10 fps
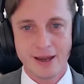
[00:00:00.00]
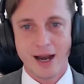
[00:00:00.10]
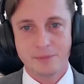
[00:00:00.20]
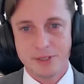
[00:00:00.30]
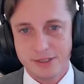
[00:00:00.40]

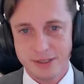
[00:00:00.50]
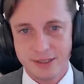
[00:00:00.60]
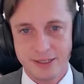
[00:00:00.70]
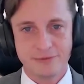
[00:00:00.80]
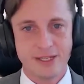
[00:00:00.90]
I'm just going to
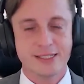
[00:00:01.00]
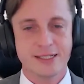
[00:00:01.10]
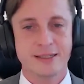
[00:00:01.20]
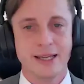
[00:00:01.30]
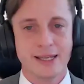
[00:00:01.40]
invest
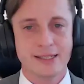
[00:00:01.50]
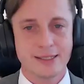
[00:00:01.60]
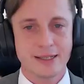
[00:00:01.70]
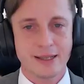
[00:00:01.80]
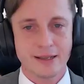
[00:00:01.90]
in the assets
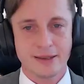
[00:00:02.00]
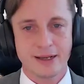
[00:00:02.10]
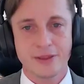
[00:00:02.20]
that they think